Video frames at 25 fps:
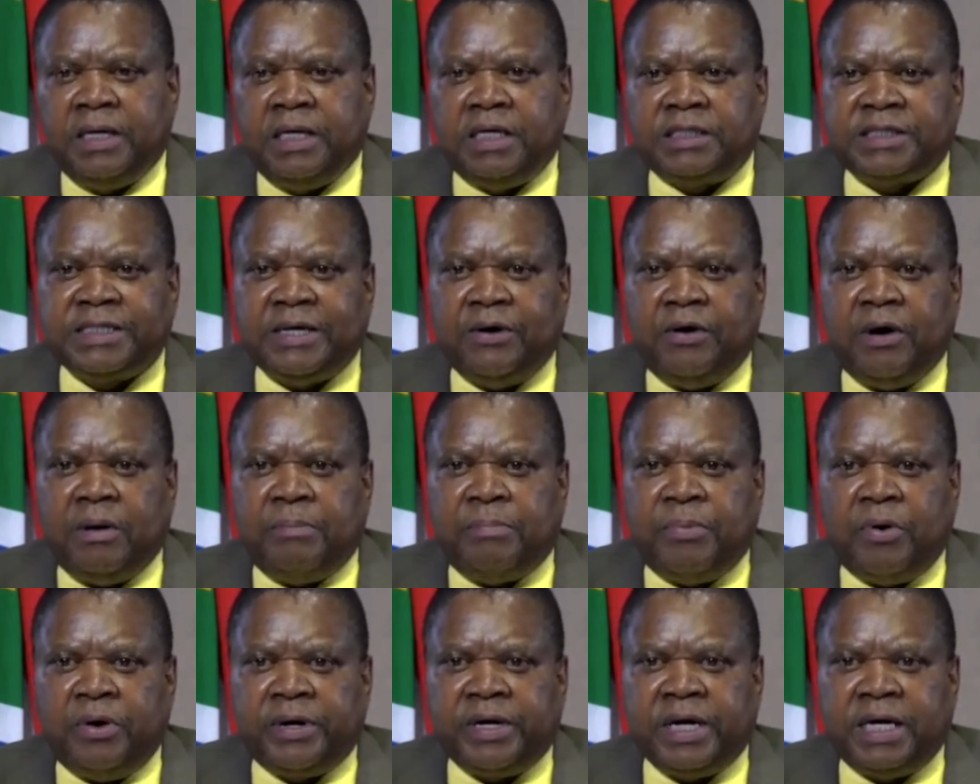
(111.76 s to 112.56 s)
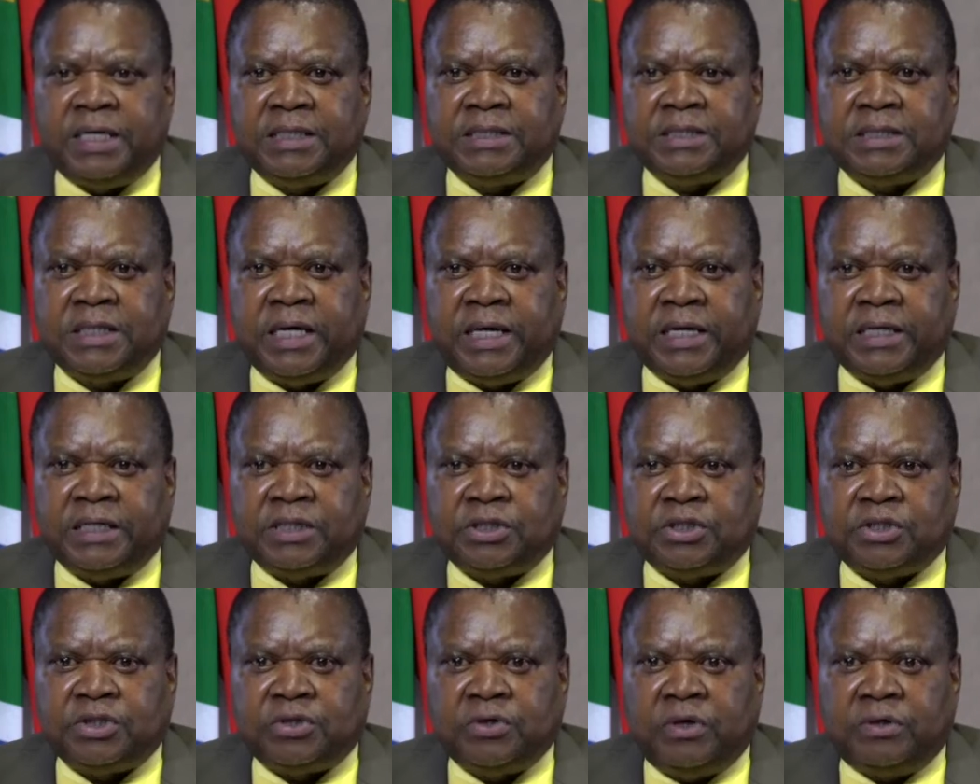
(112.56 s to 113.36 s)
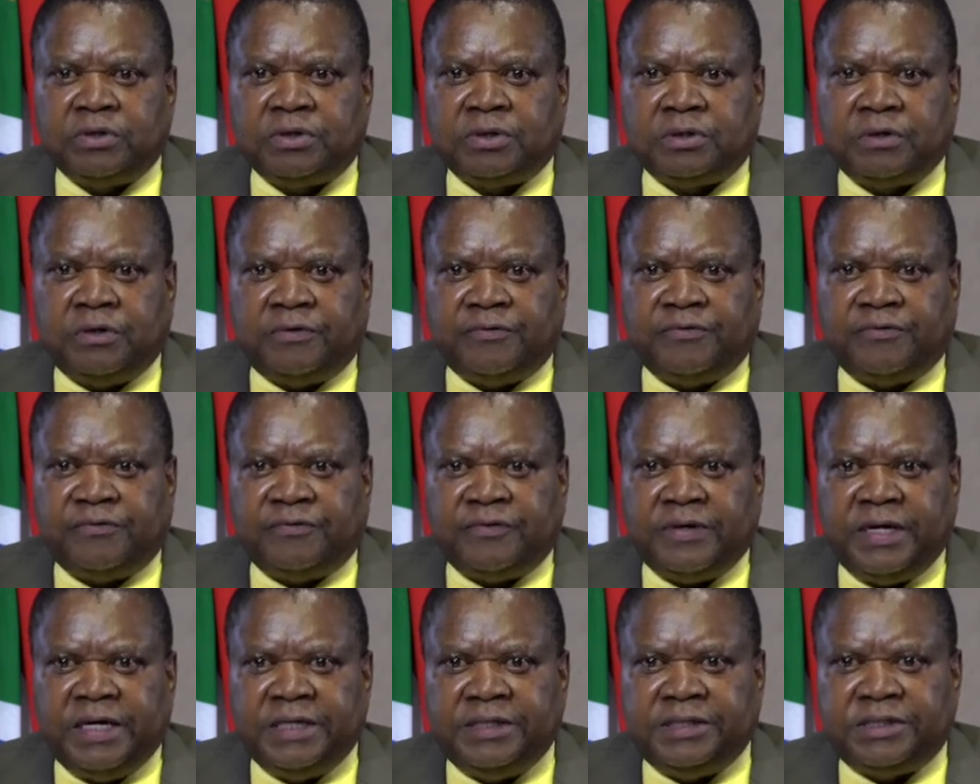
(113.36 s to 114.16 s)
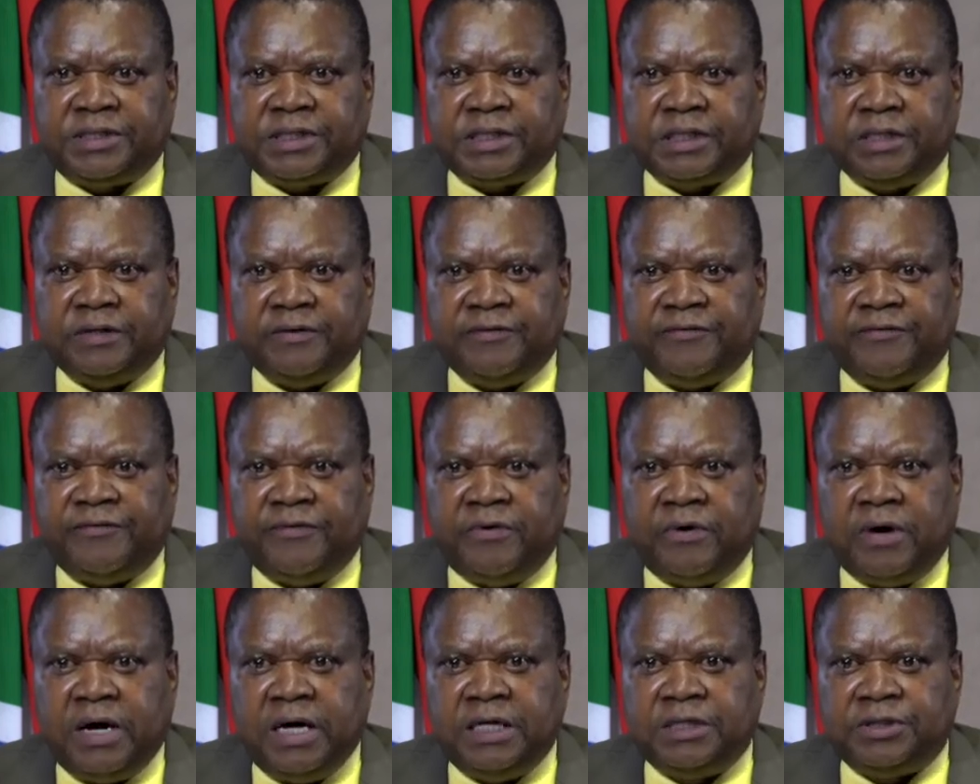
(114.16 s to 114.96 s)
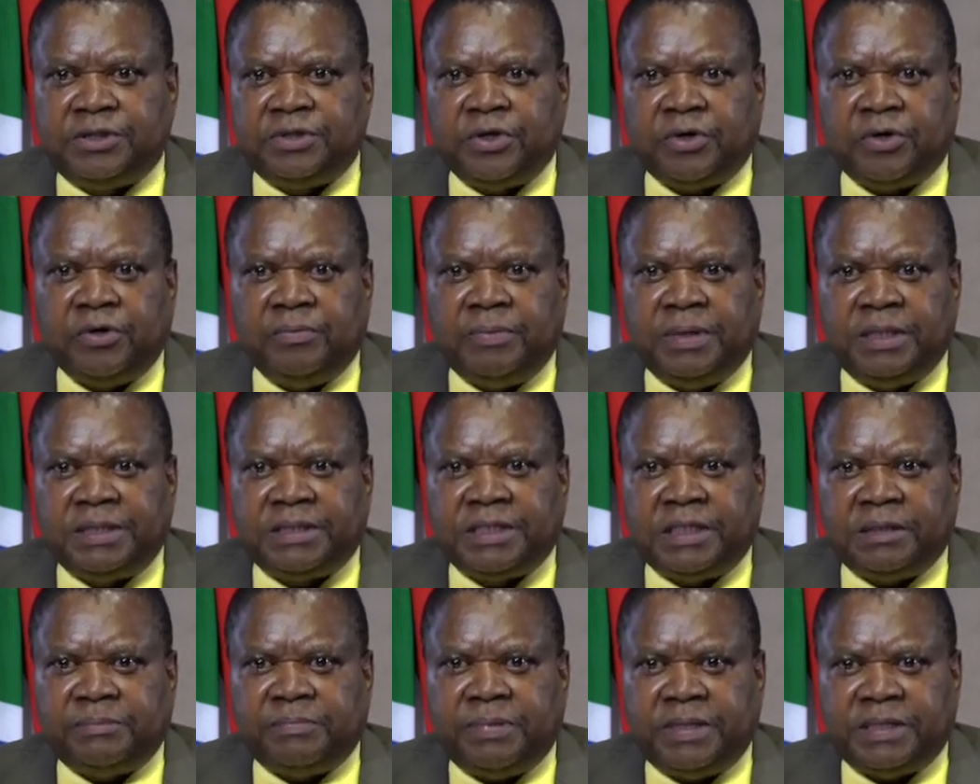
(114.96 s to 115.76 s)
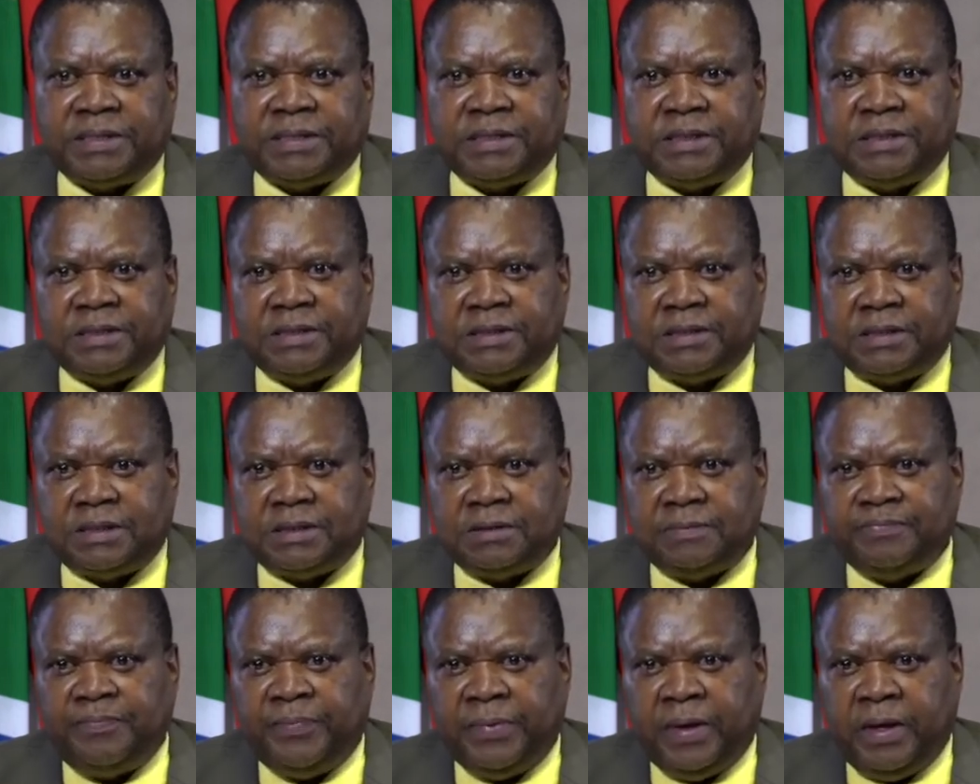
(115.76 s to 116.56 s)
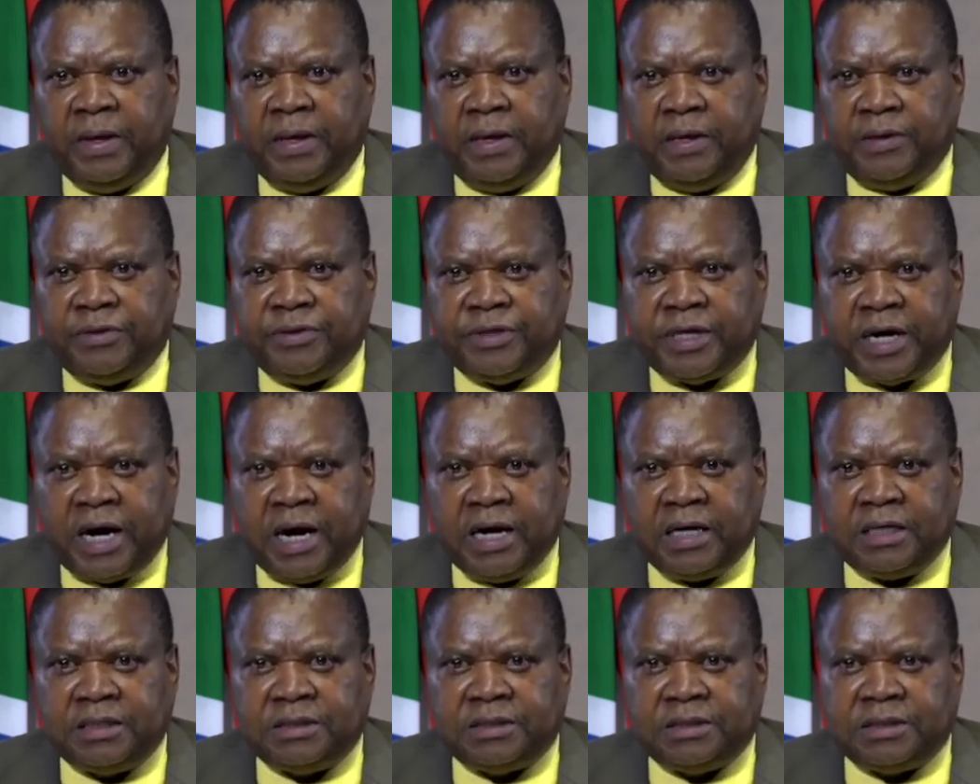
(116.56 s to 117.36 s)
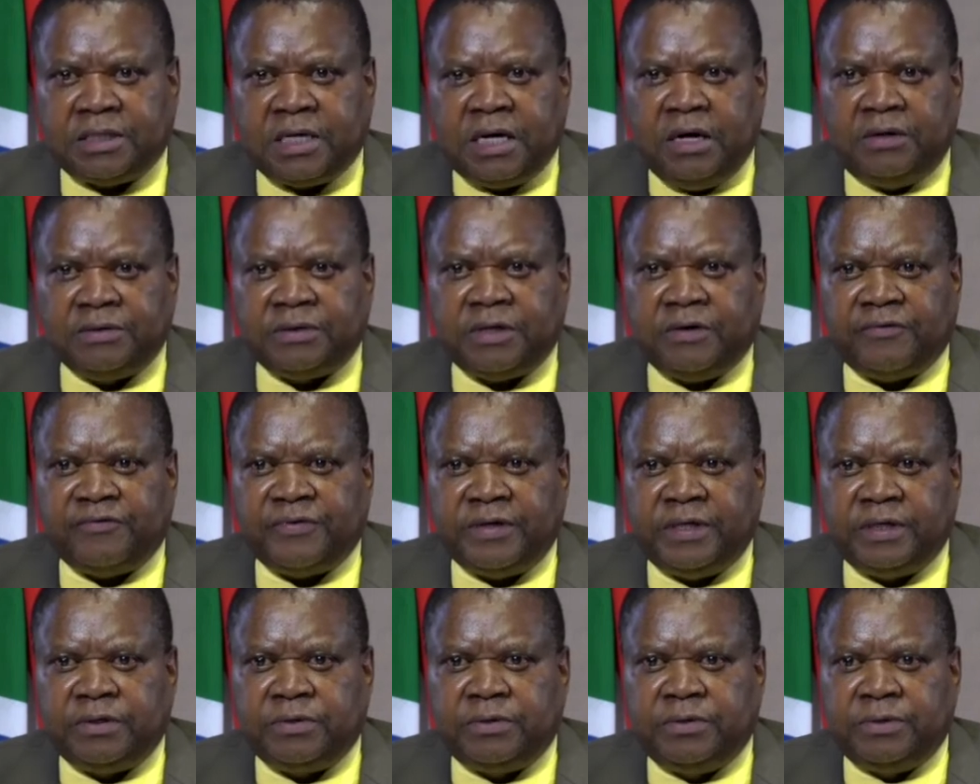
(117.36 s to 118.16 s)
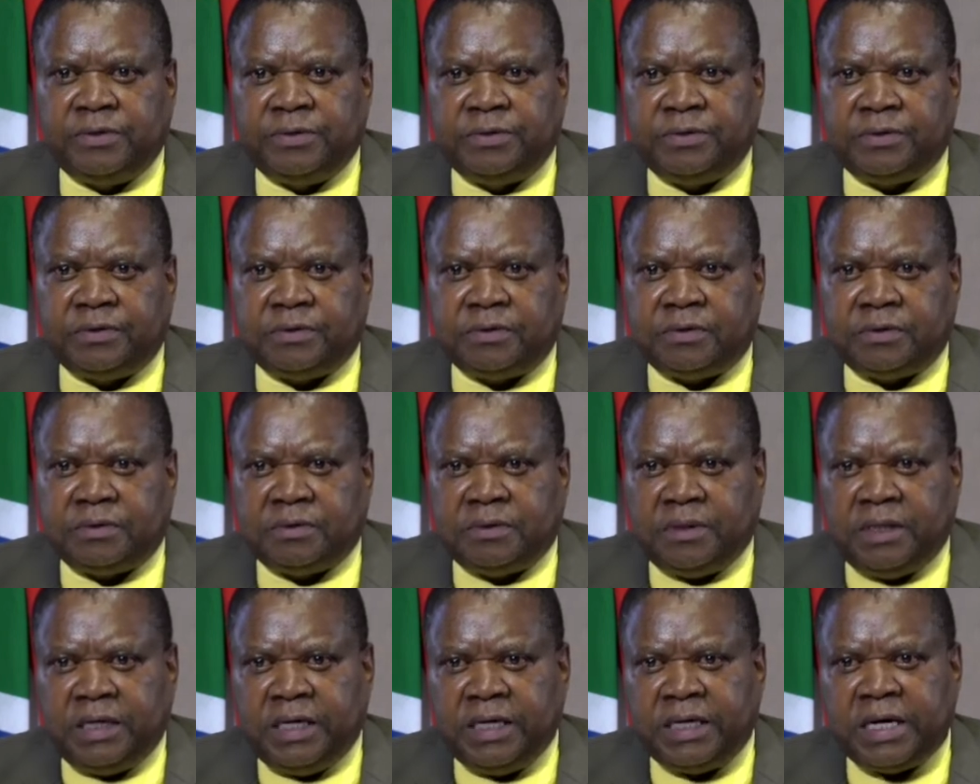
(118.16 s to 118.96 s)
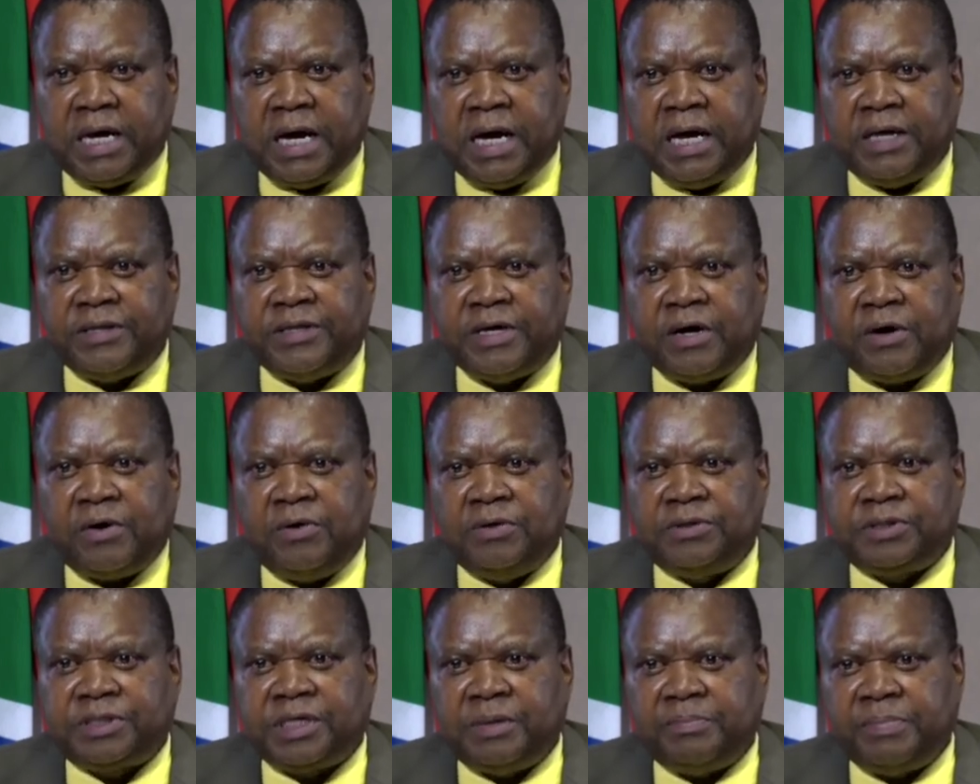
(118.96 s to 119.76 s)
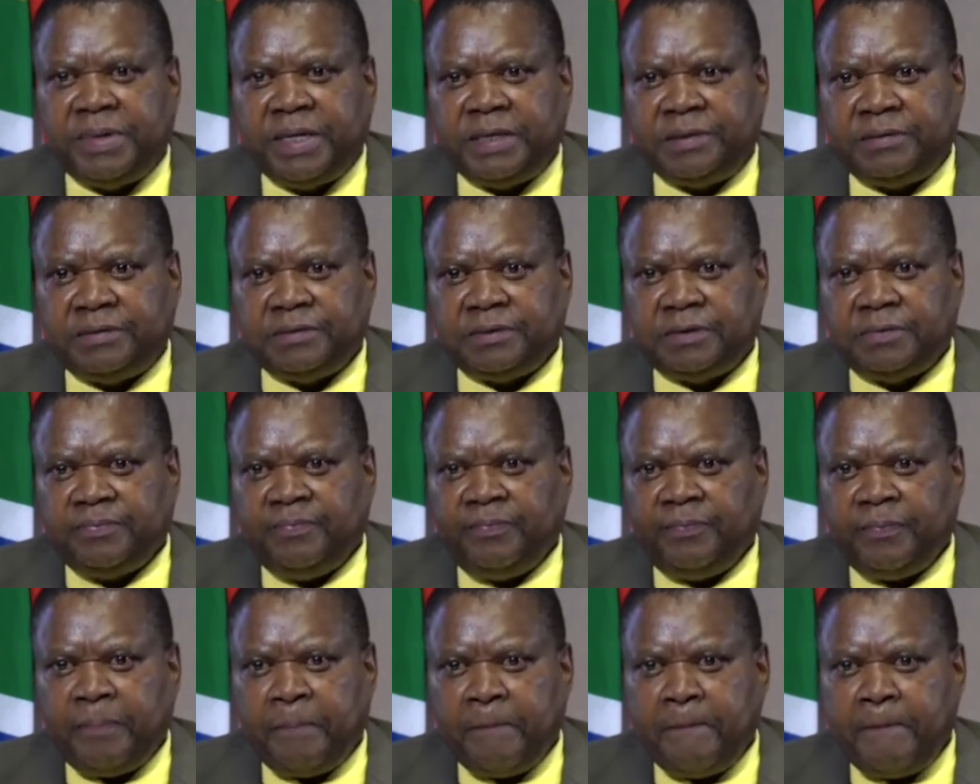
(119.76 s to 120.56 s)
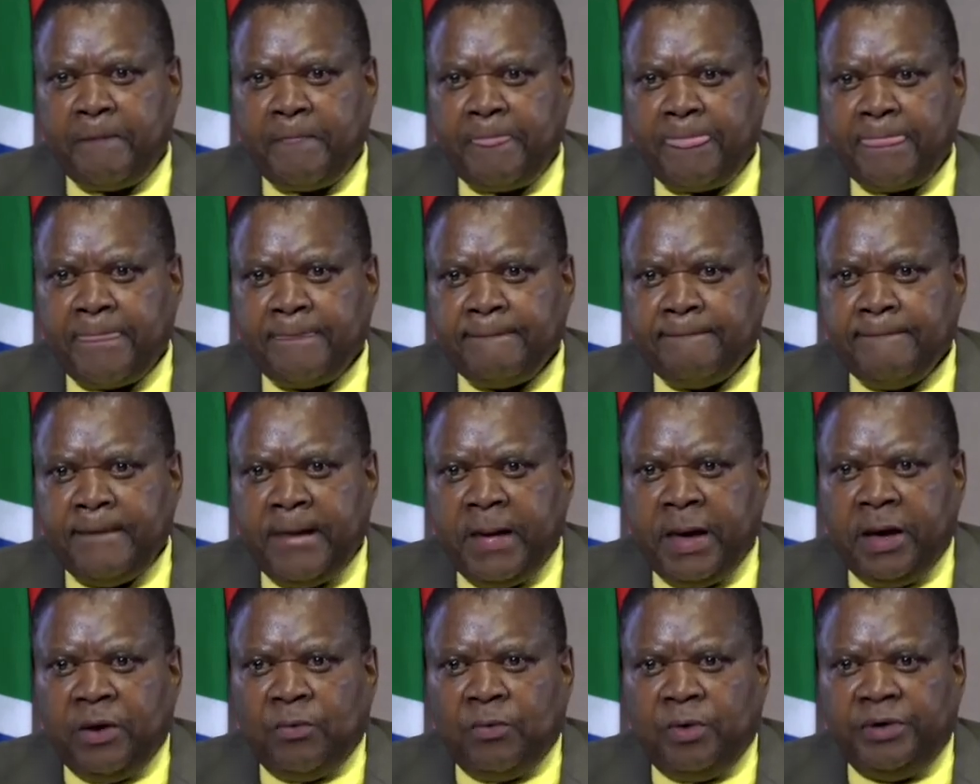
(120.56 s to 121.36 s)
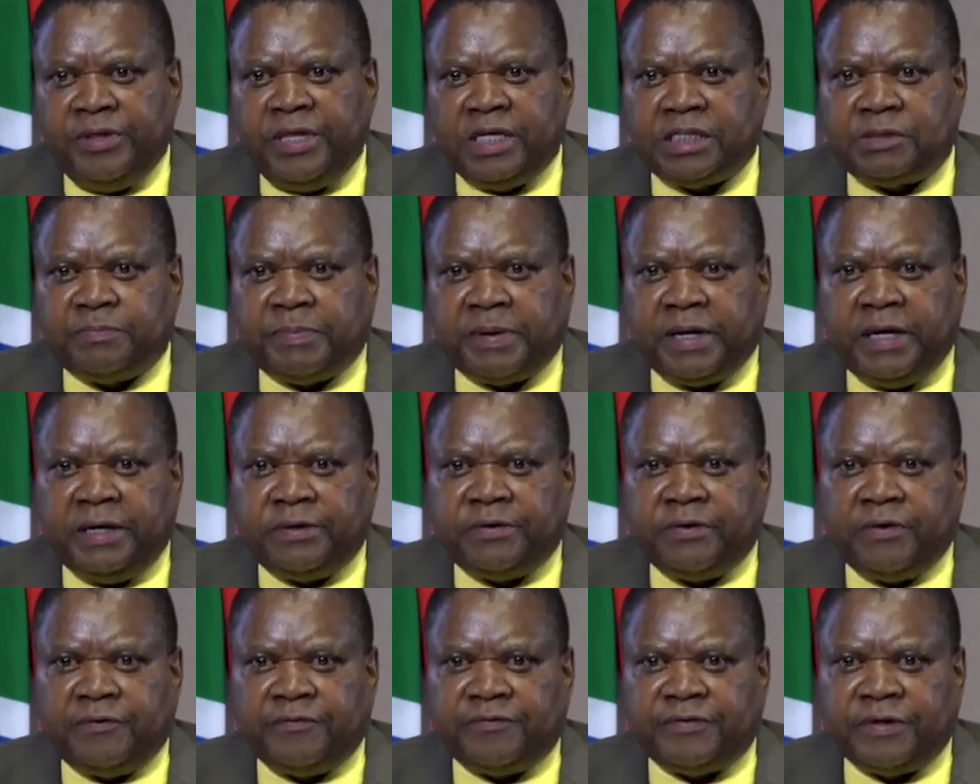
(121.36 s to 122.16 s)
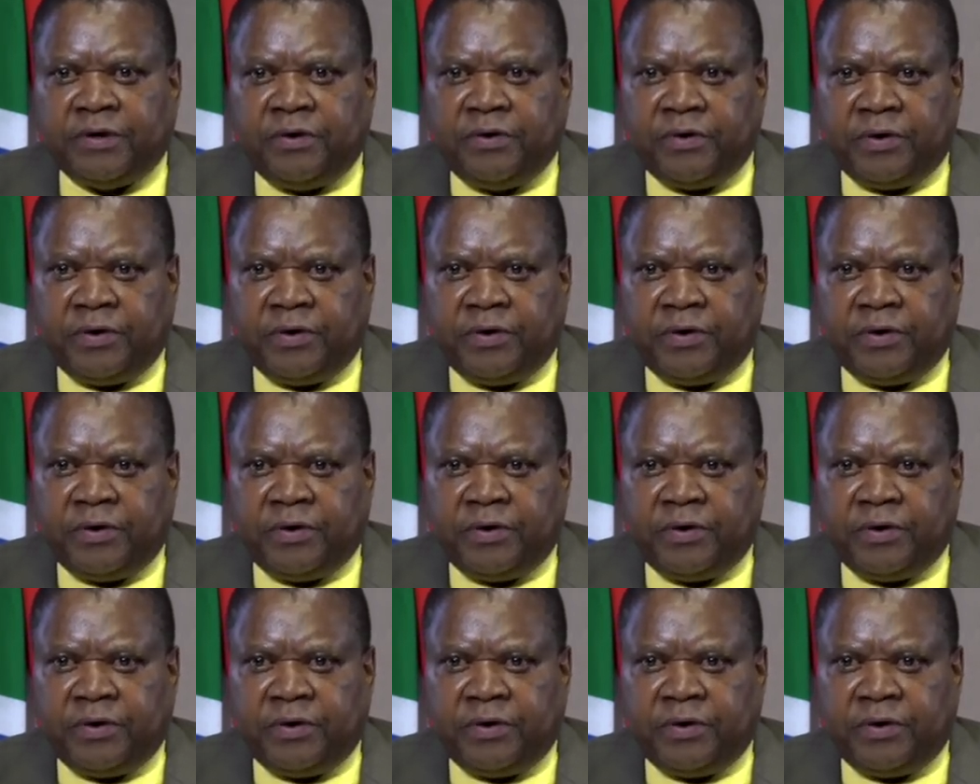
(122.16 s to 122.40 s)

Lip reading: as our borders are a source of entry for undocumented persons, drugs, counterfeit goods, and other contrabands. With the spread of the